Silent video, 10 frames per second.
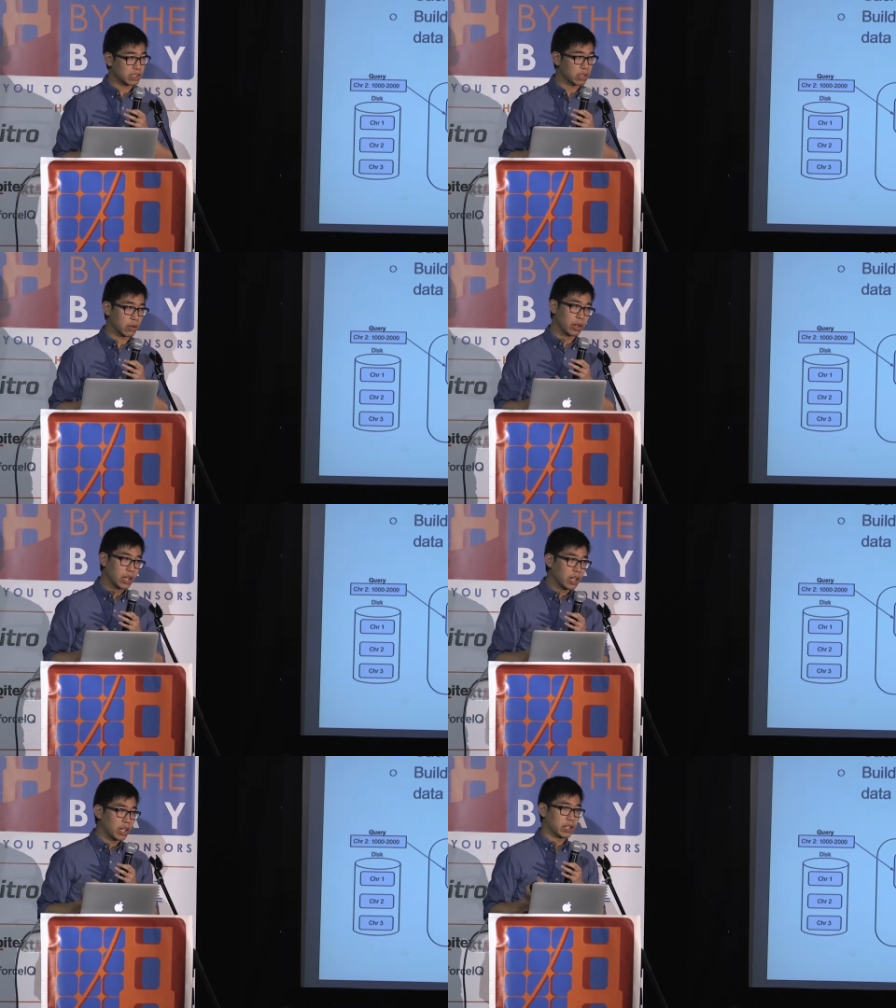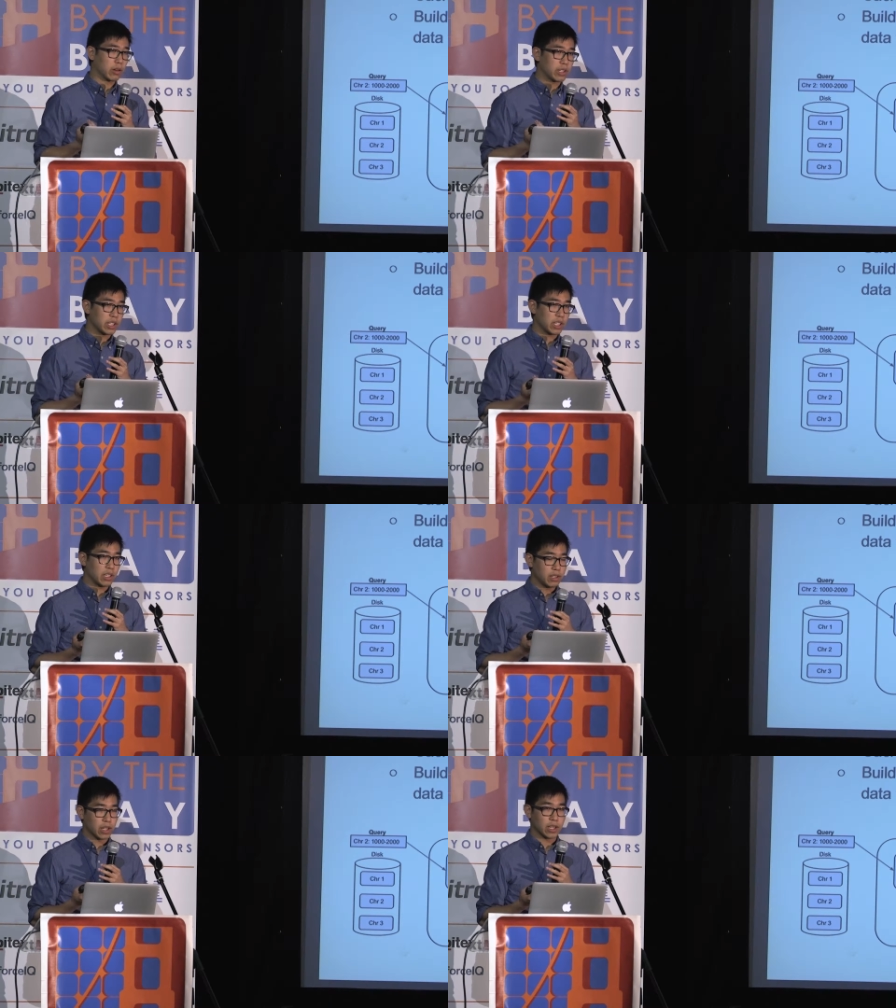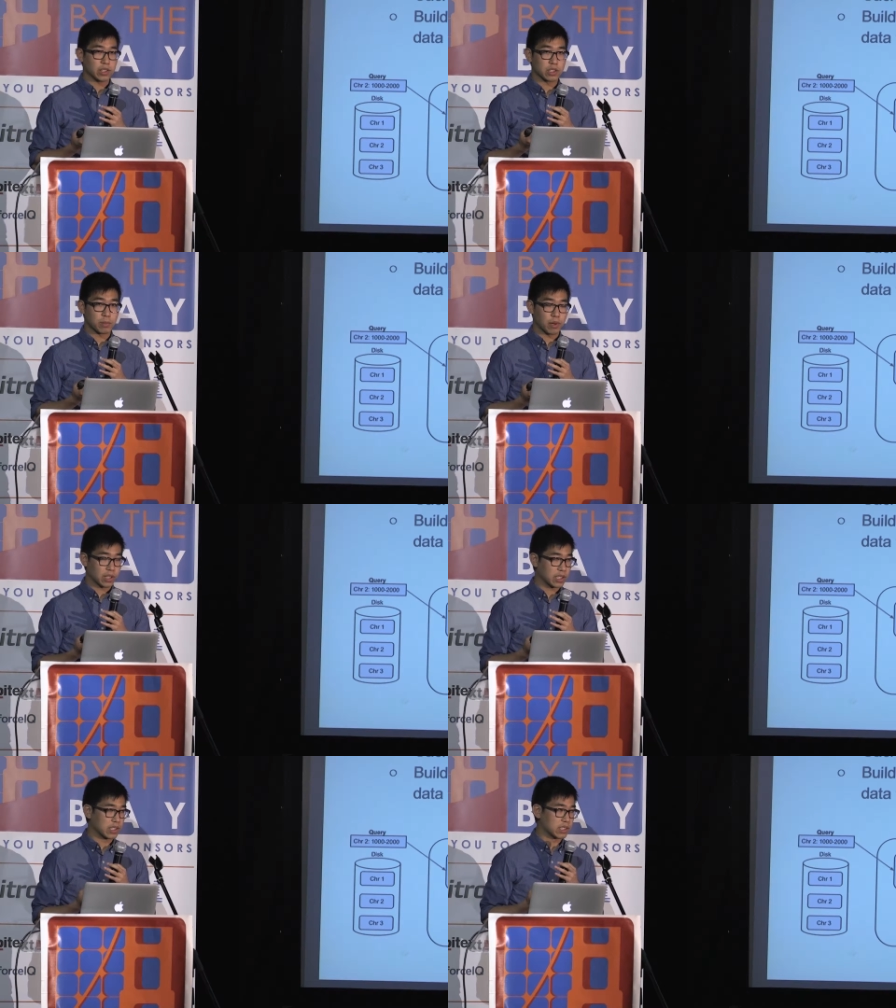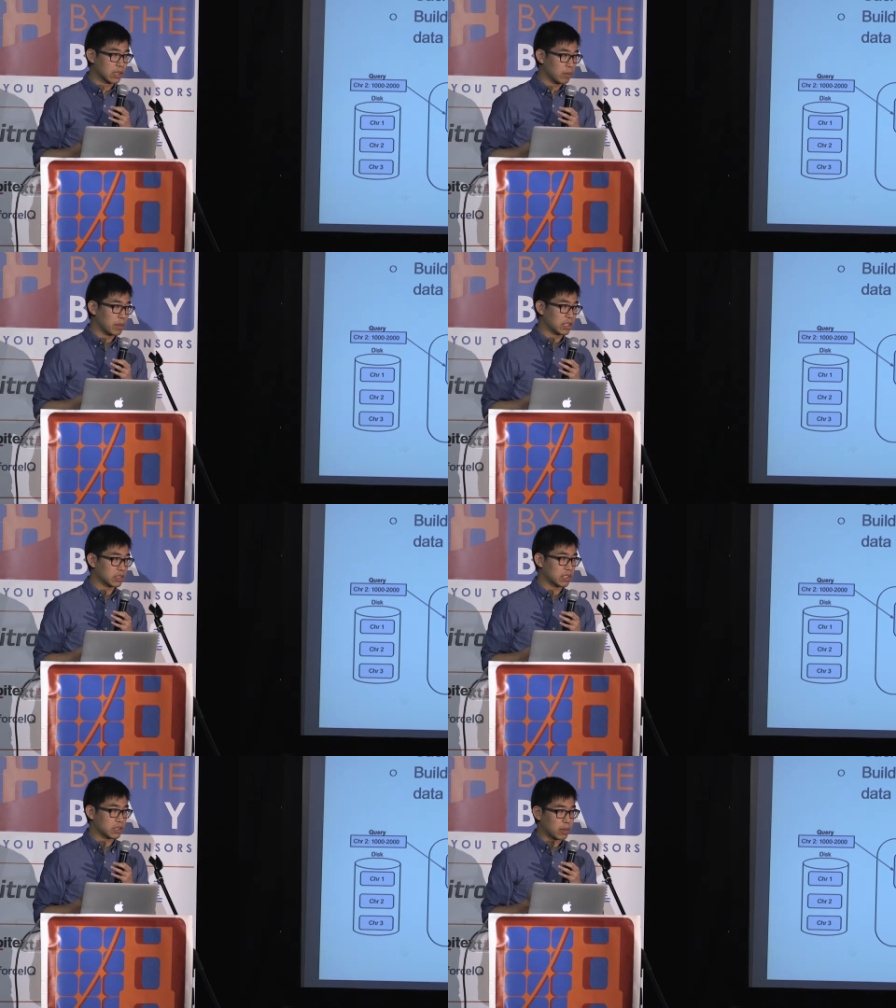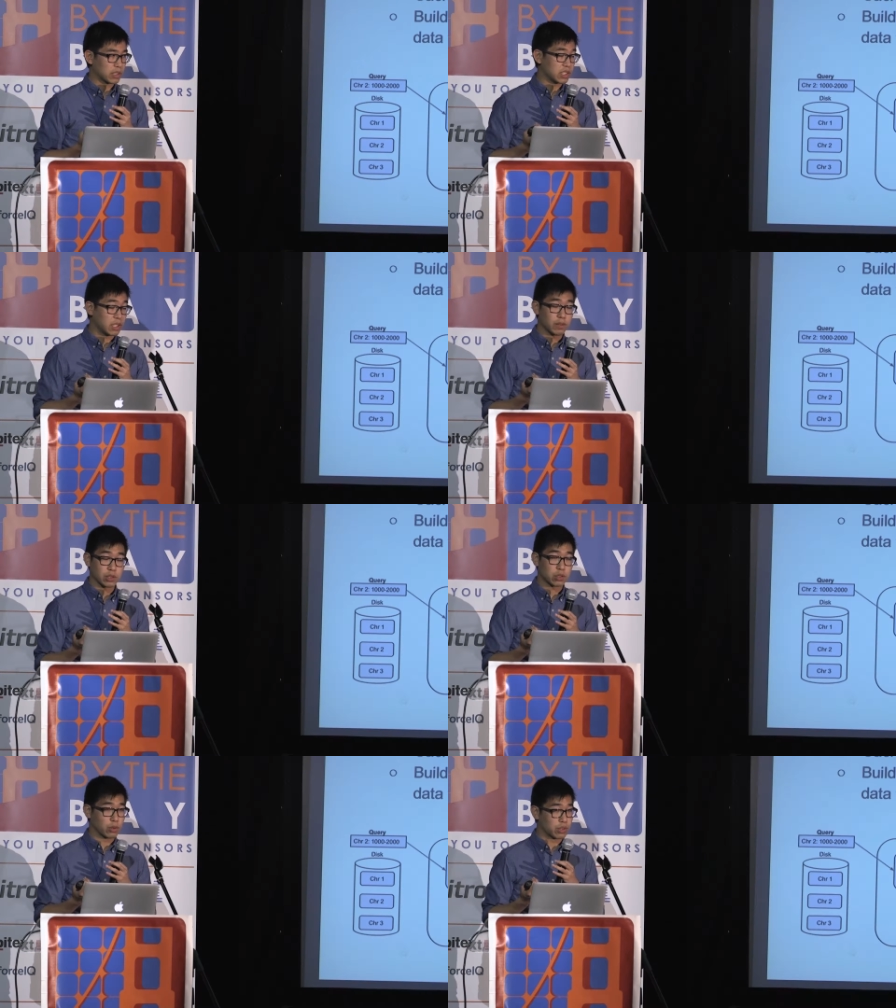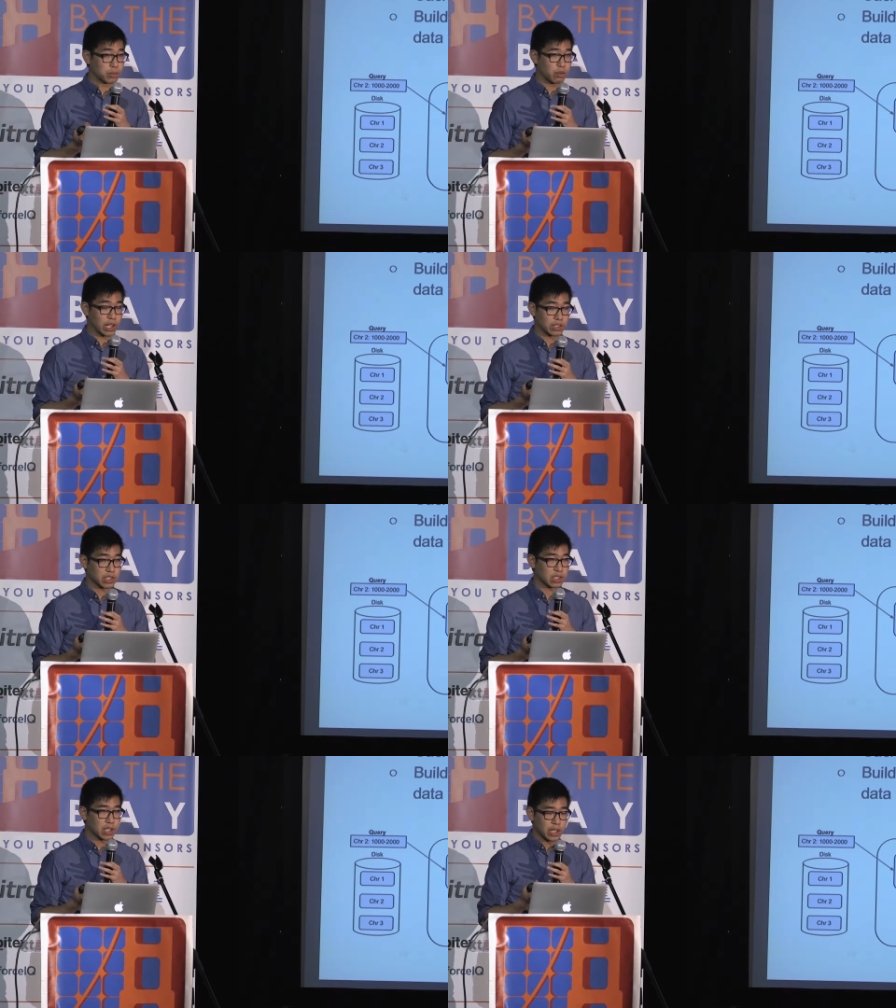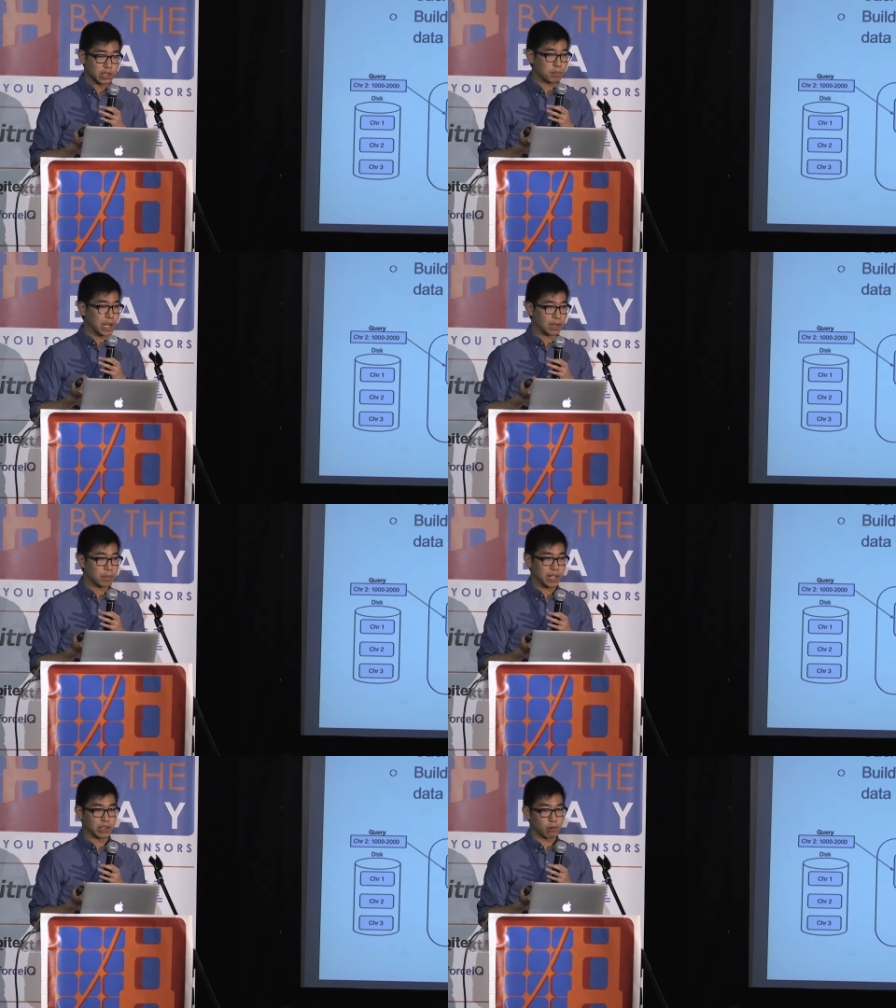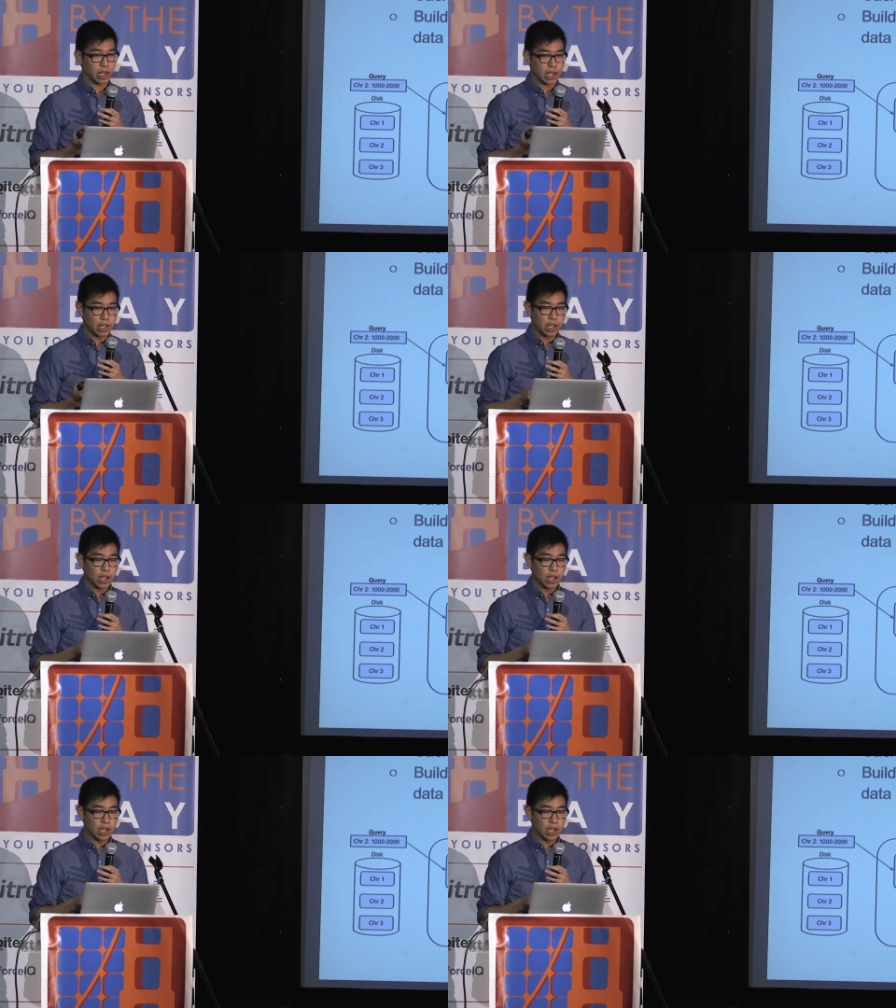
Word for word: So an RDD uh, in Spark is basically Spark's default storage abstraction. It's, it's backed by an array.